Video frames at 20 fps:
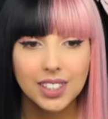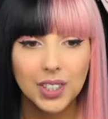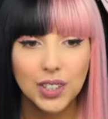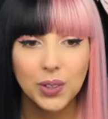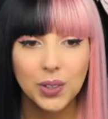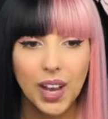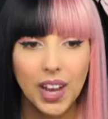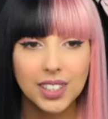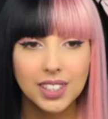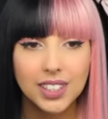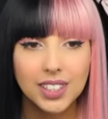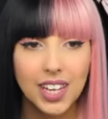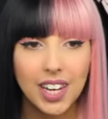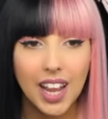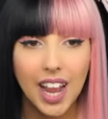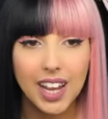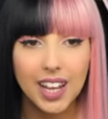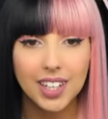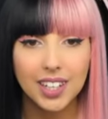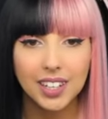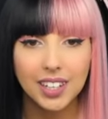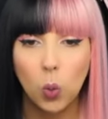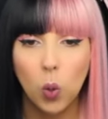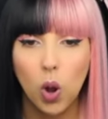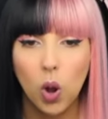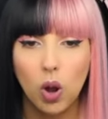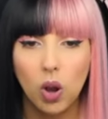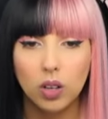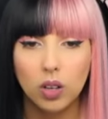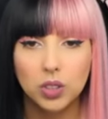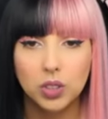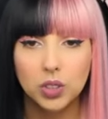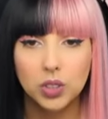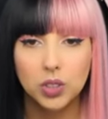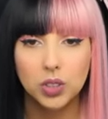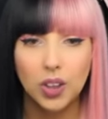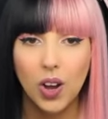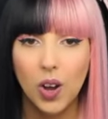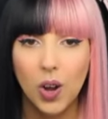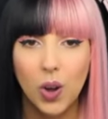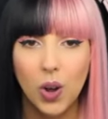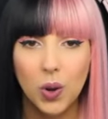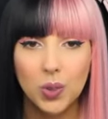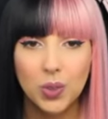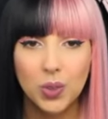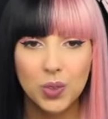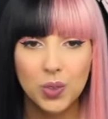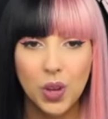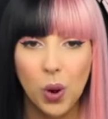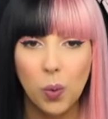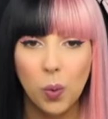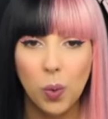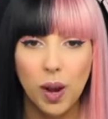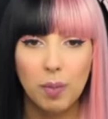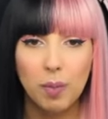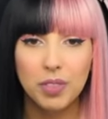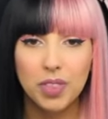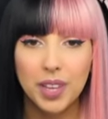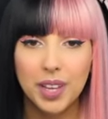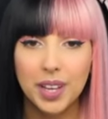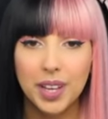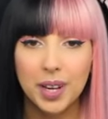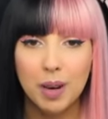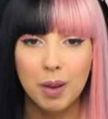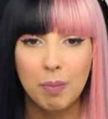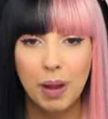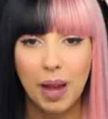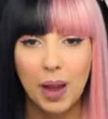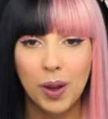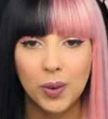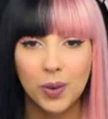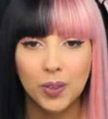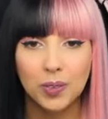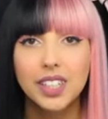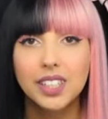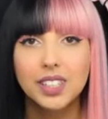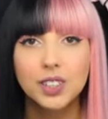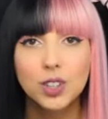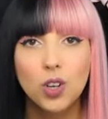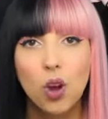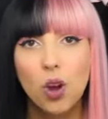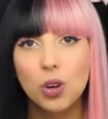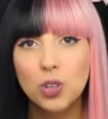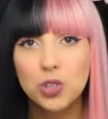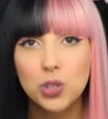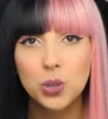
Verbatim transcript: see you guys tonight. What? Oh, you know what I'm thinking about. It's not